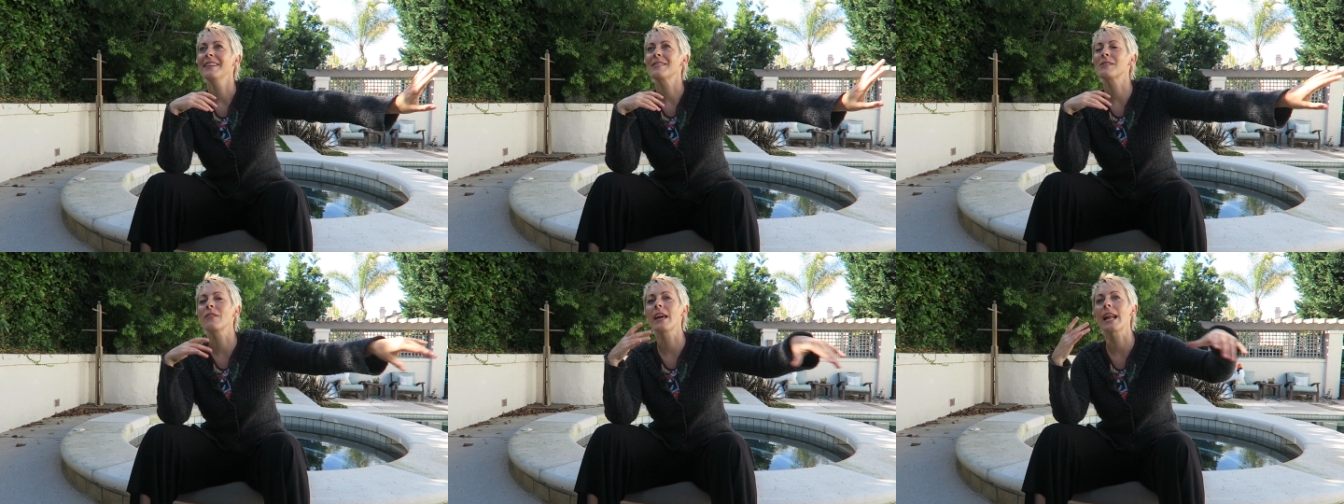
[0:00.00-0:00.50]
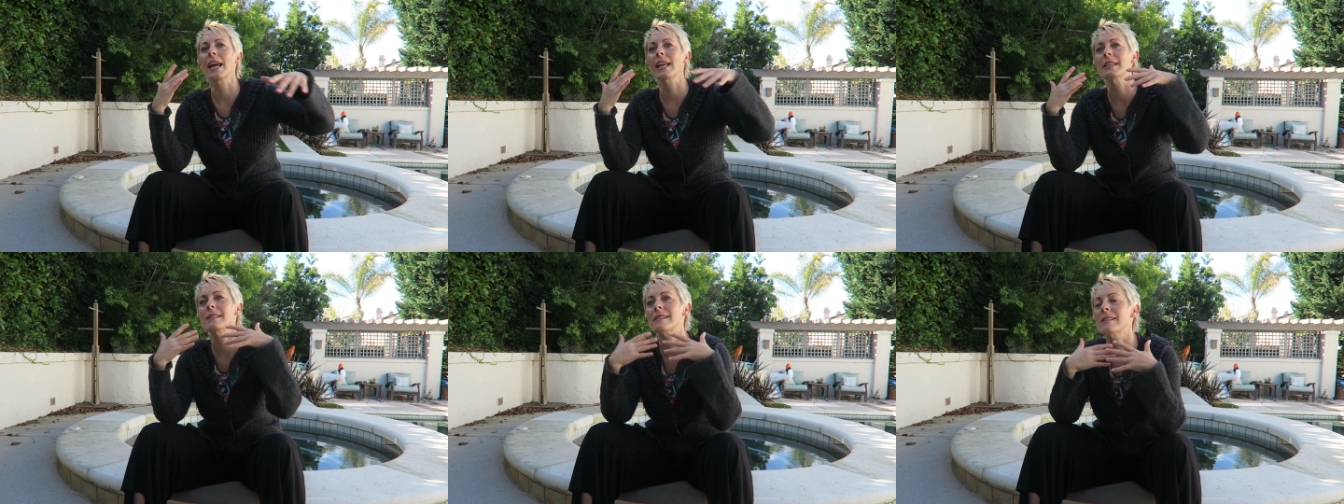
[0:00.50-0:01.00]
so that I
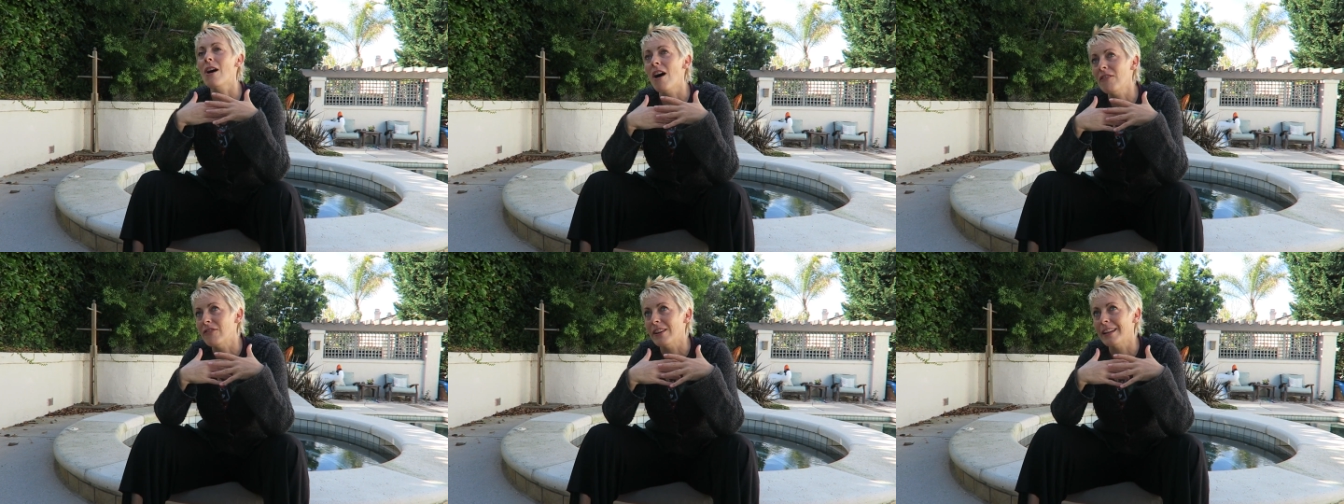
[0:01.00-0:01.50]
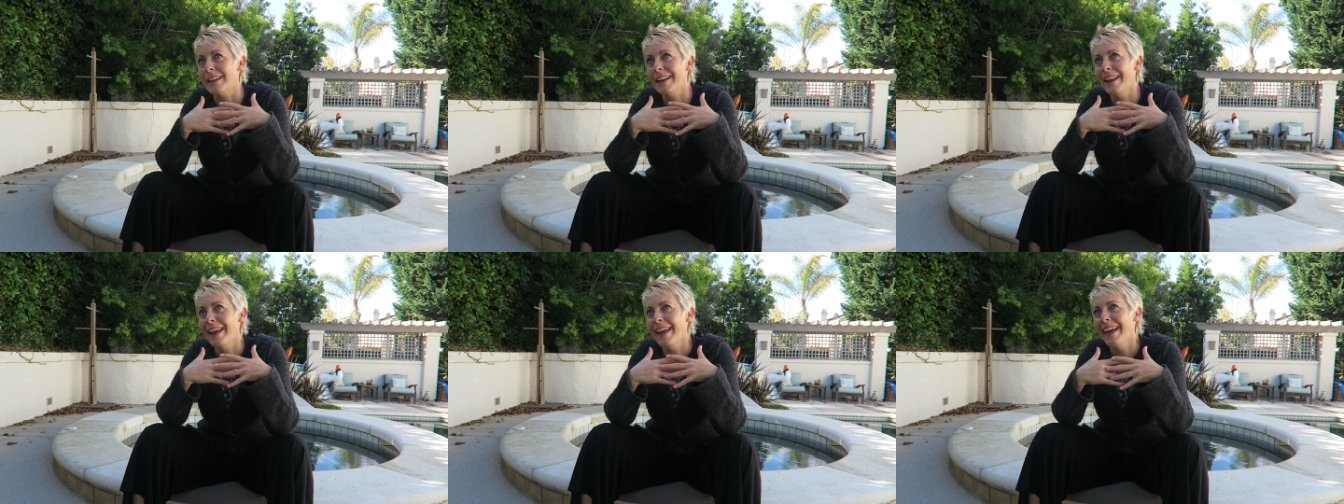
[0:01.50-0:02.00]
can soften
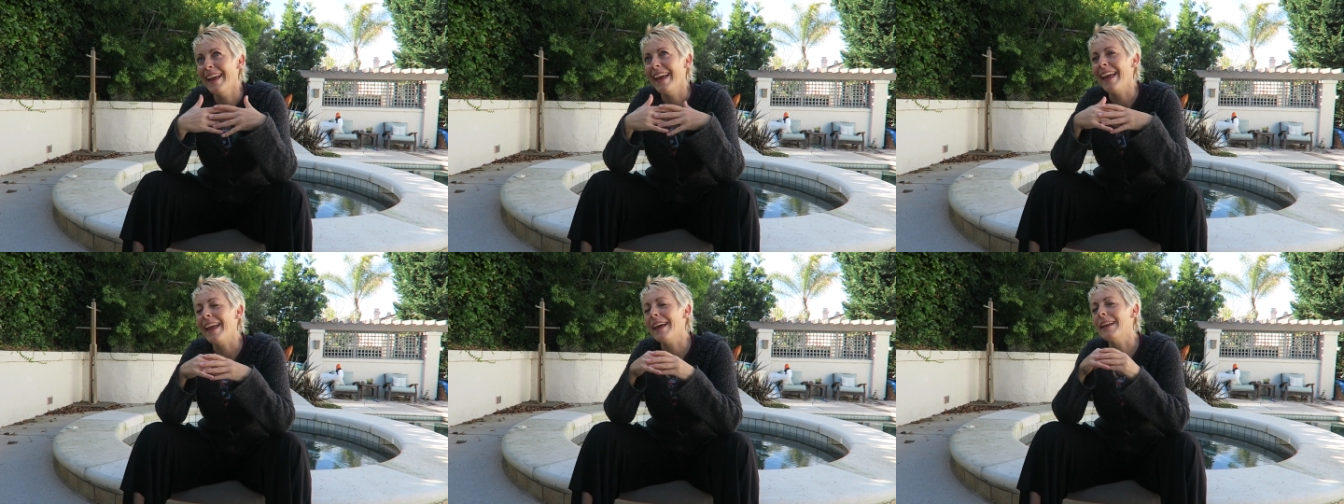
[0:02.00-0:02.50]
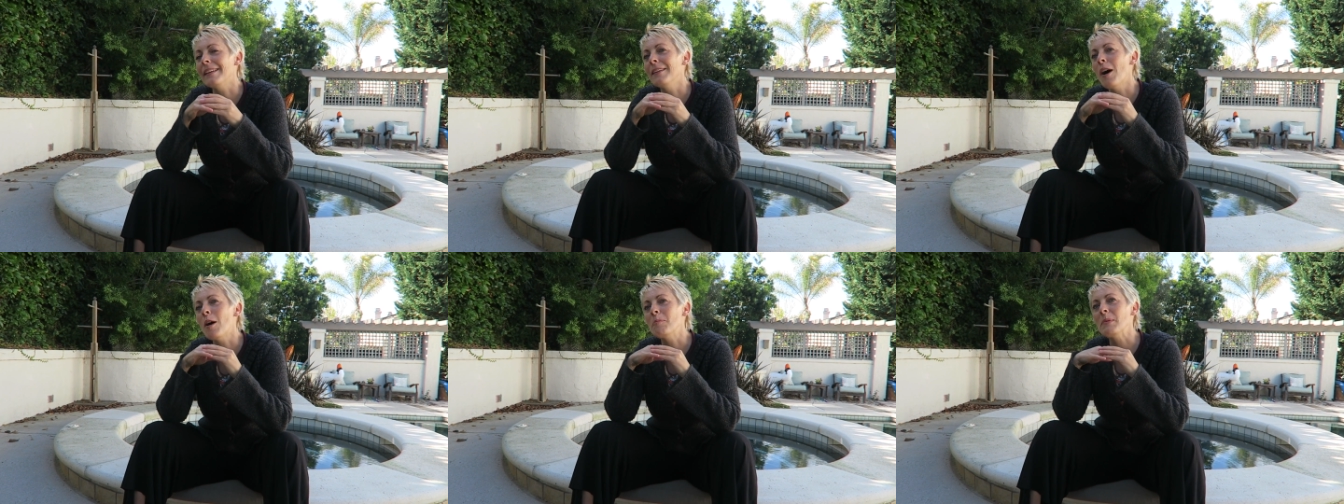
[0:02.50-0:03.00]
and
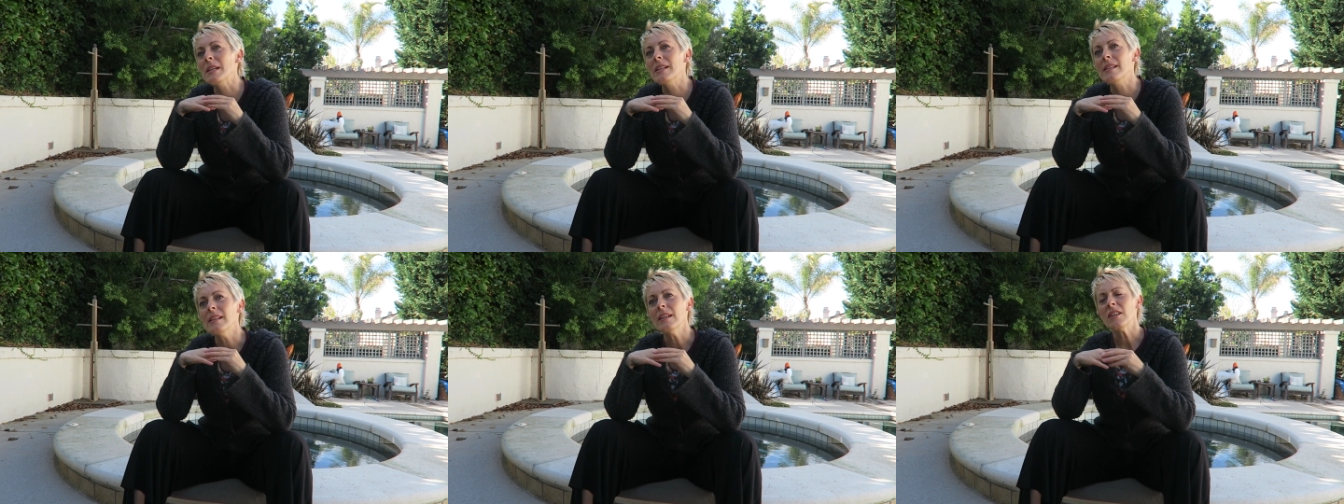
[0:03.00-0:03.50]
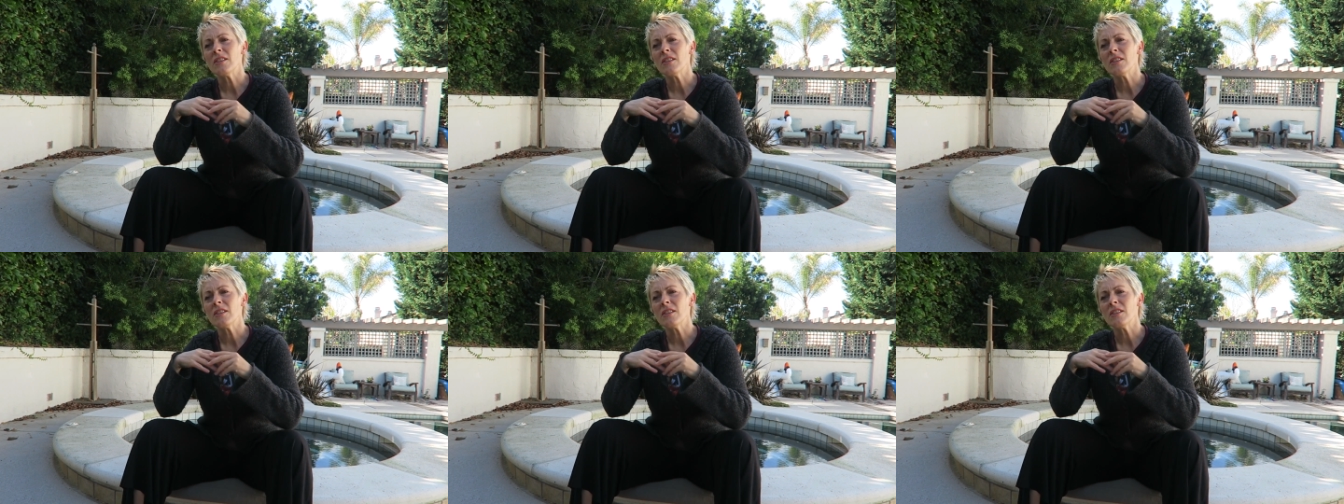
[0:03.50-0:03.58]
not be